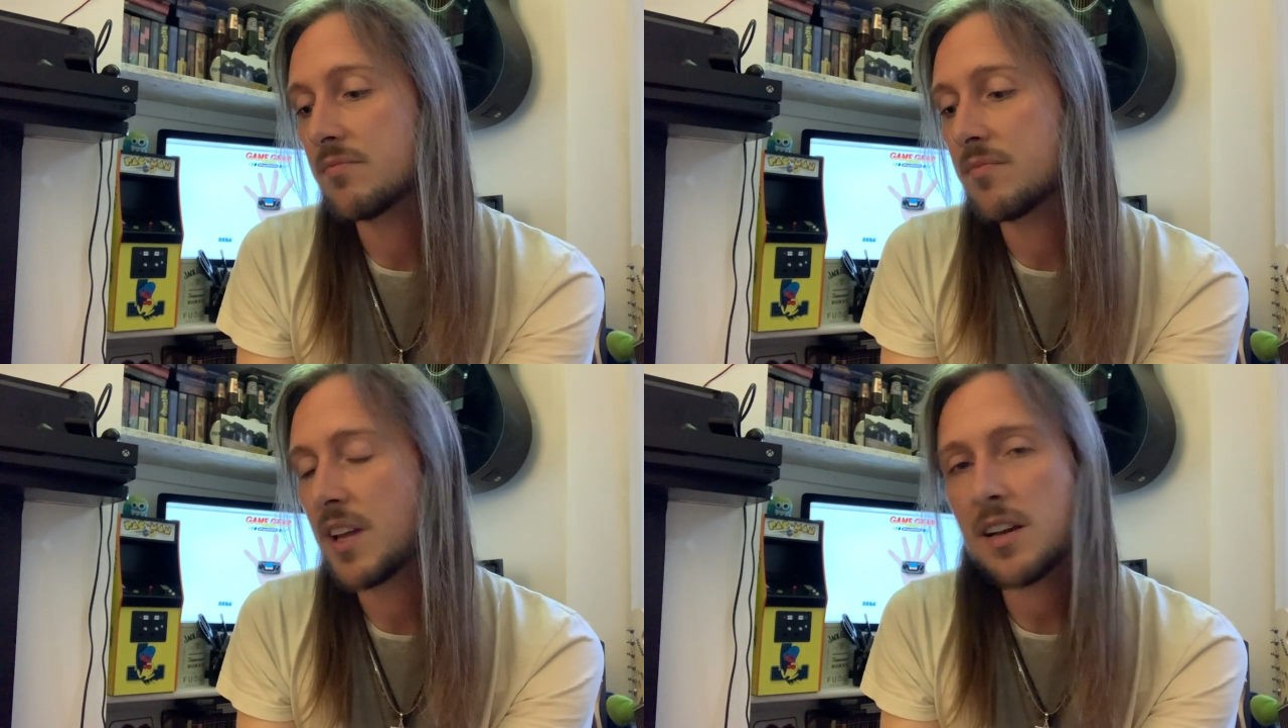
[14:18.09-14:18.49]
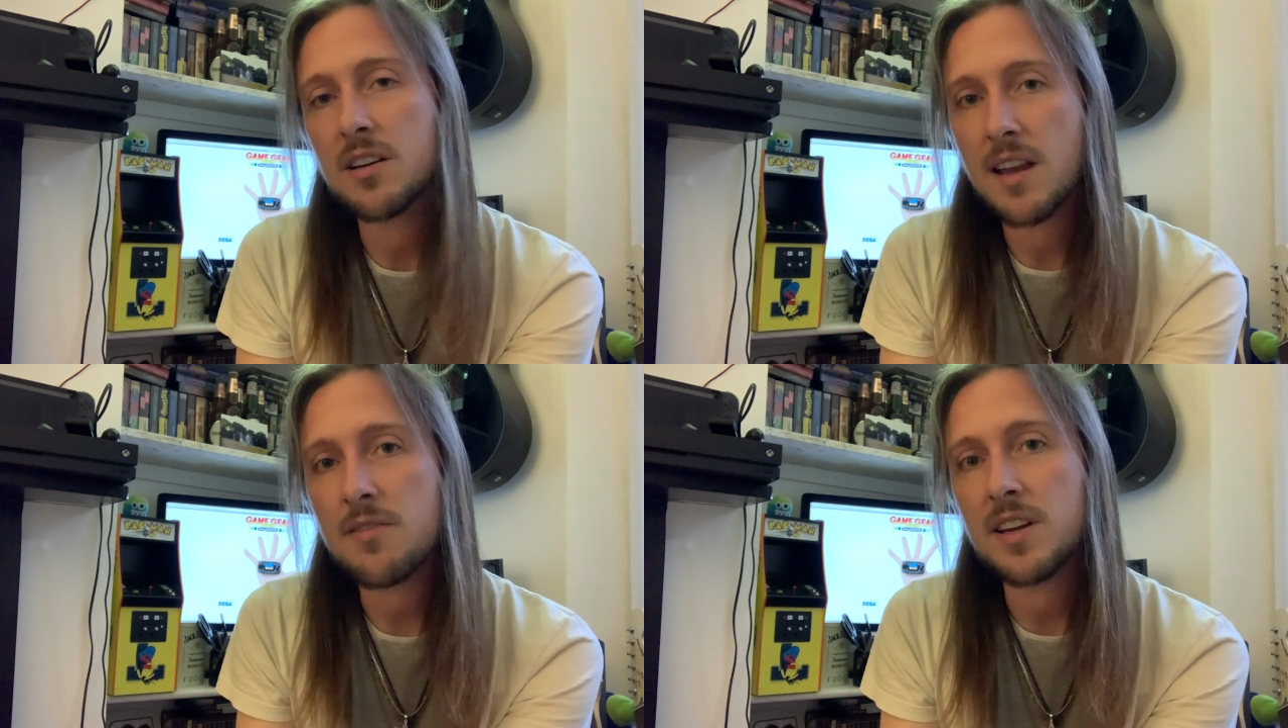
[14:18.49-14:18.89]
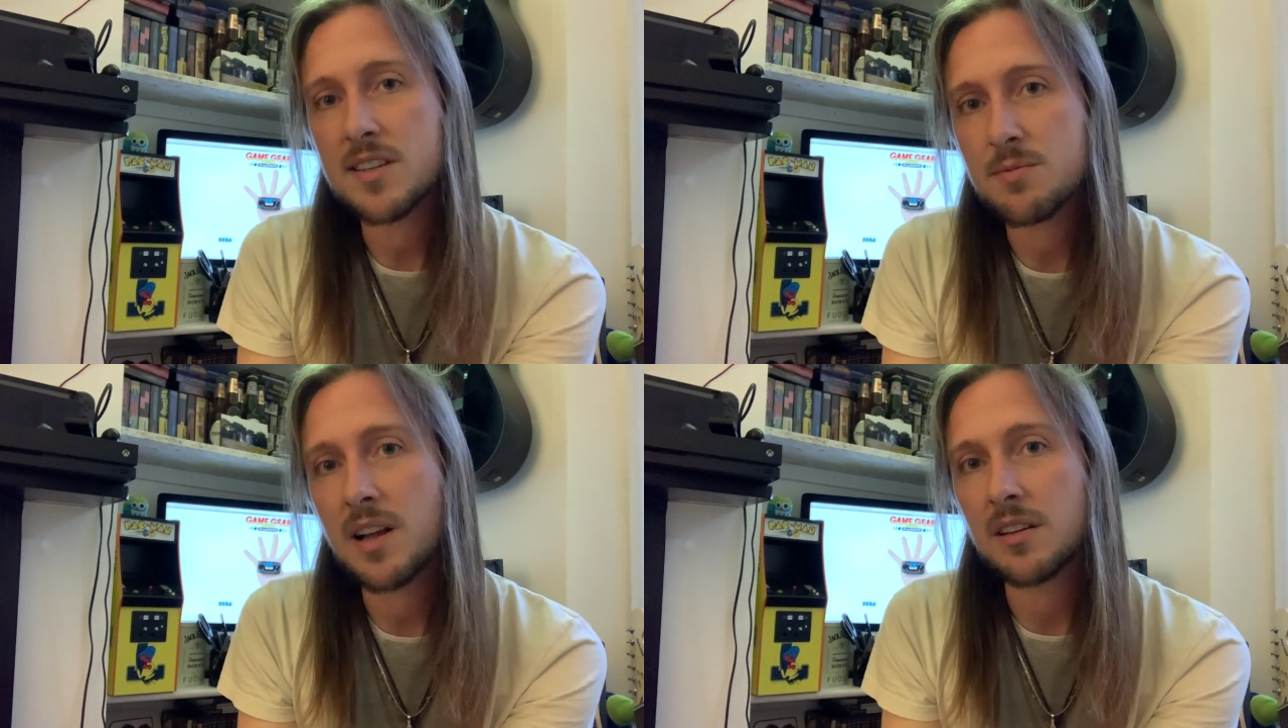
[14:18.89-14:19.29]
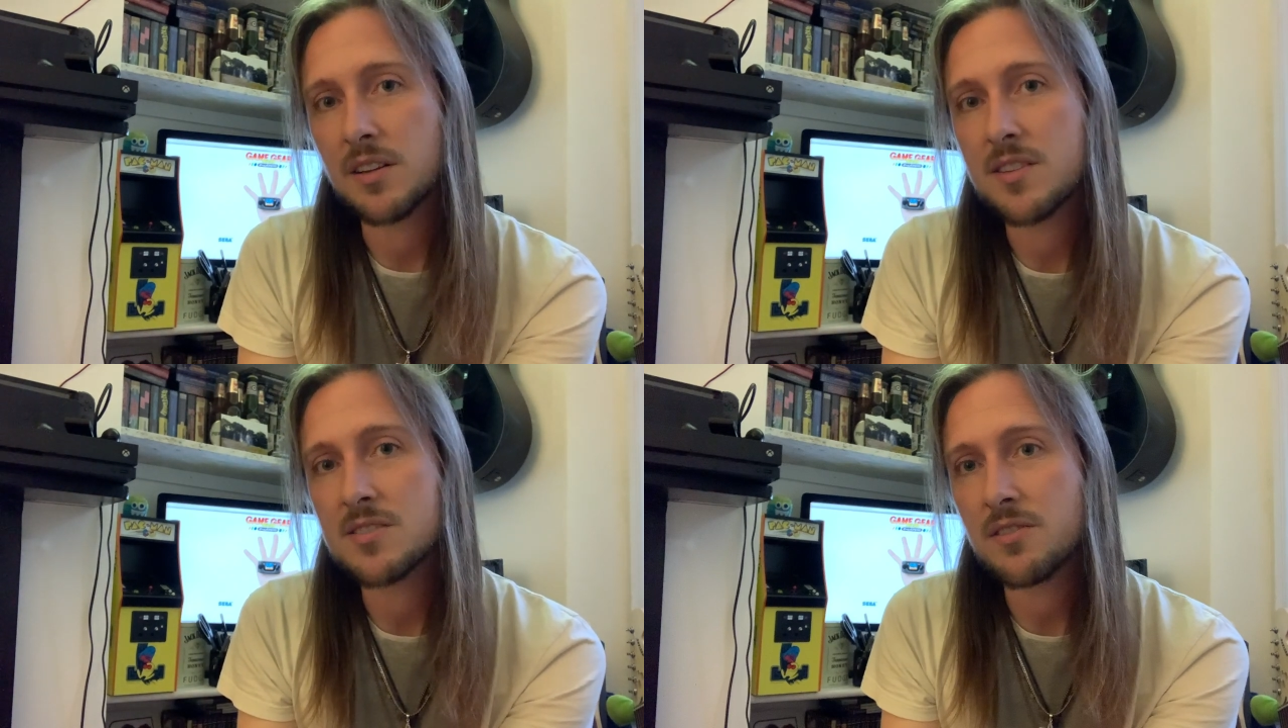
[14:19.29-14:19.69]
they look lovely as well
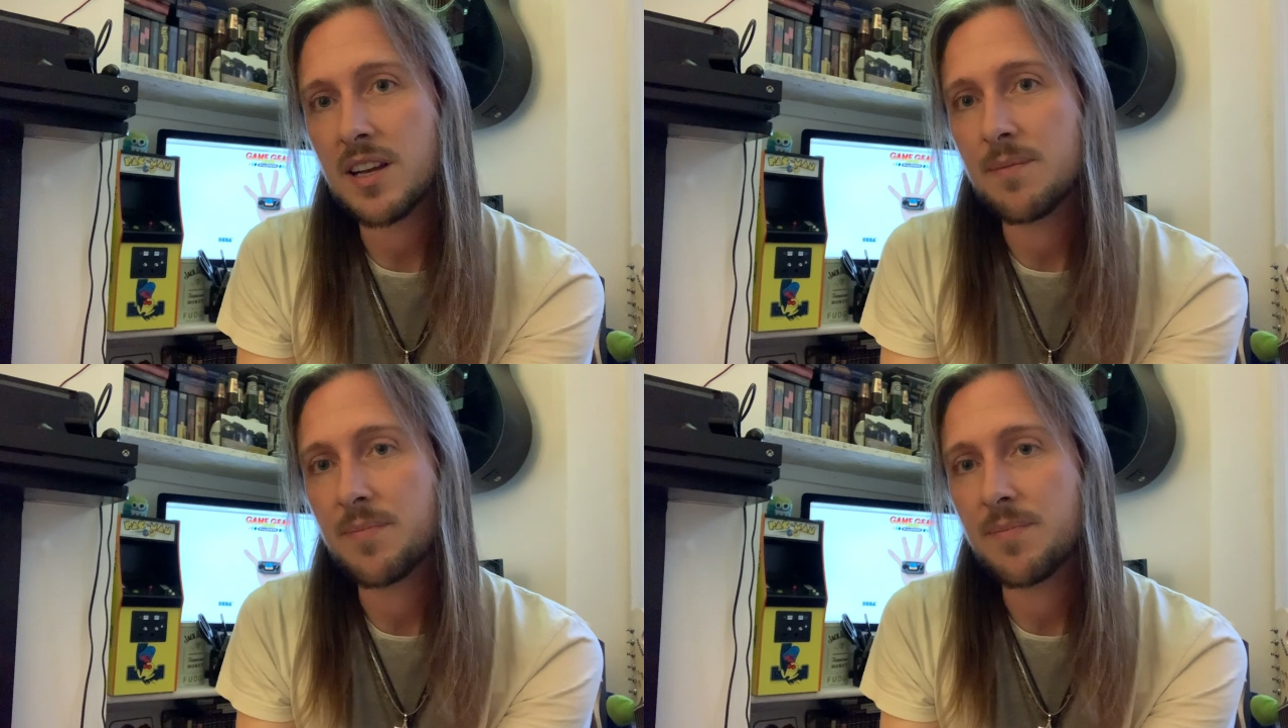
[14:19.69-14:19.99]
on the screen.